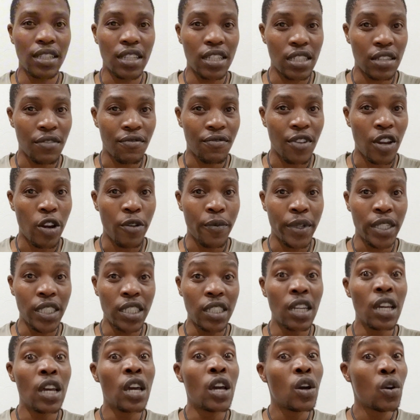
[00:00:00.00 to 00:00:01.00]
his
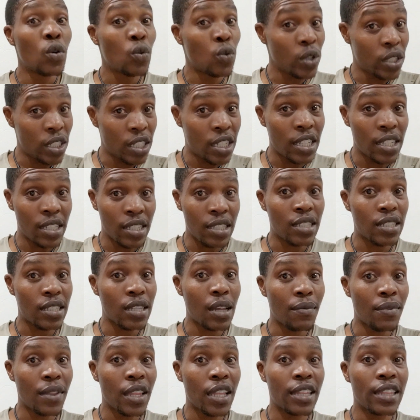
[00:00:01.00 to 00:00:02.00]
environment, which is
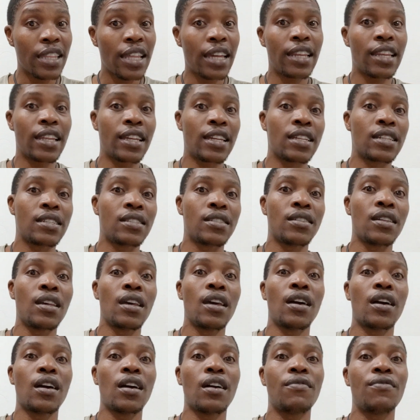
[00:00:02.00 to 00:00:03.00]
something that is
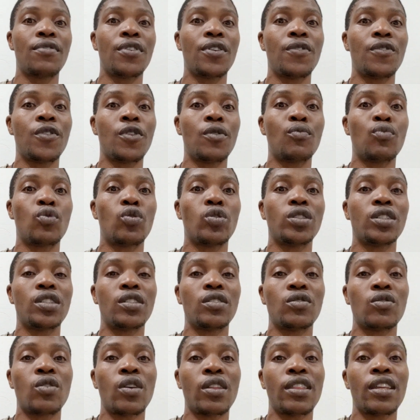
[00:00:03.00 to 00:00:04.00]
very, very
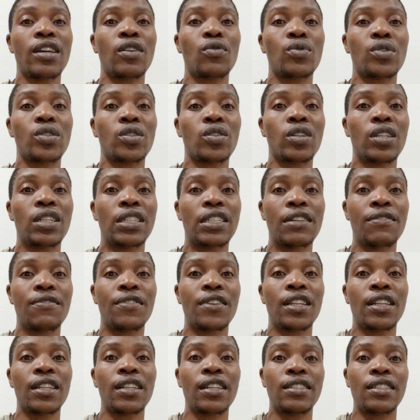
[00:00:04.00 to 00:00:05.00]
important. So I think we should
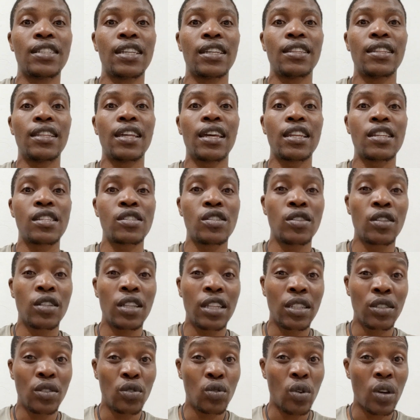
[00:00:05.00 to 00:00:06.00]
definitely take that
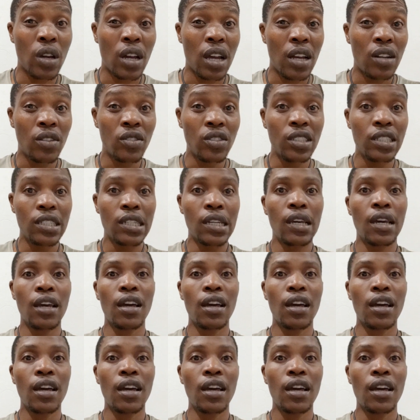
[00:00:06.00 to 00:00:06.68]
into account.